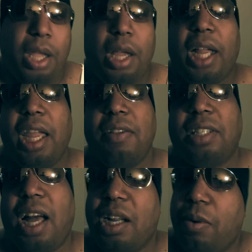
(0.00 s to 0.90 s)
I gave this
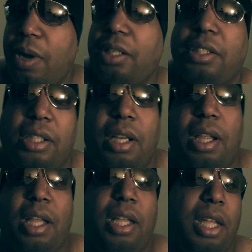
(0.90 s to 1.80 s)
guy a question
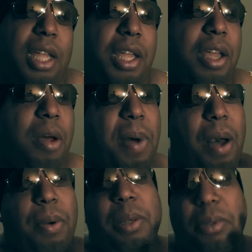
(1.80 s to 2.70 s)

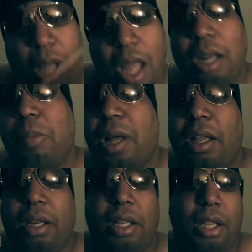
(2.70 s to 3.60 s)
about what he was talking
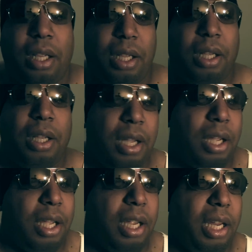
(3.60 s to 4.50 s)
about.
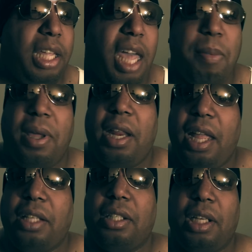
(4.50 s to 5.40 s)
He gave me an
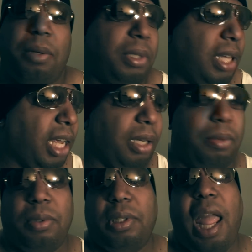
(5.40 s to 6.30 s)
answer that was like,
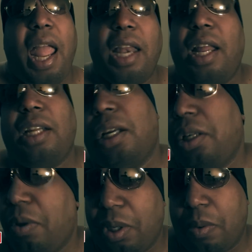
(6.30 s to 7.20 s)
had nothing to
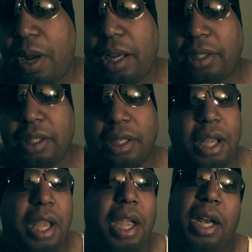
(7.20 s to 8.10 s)
do with the question.
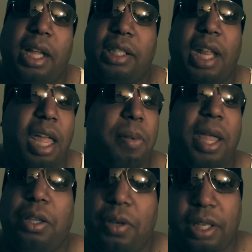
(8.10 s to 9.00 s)
And I said, hey
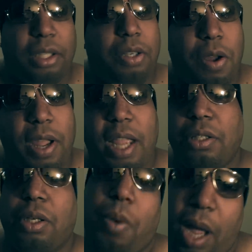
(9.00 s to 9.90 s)
man, you didn't, you know,
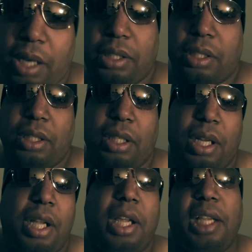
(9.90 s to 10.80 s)
answer the question.
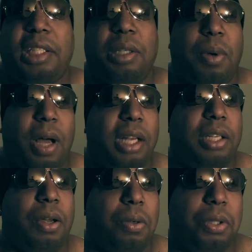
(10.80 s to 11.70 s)
He said, well, I
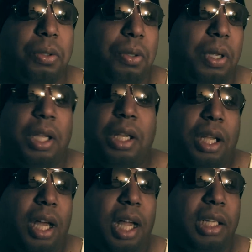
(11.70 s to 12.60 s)
told you,
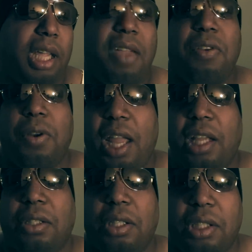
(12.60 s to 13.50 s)
I gave you an
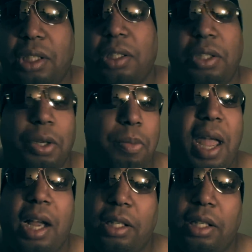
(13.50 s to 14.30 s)
answer, just, you're mad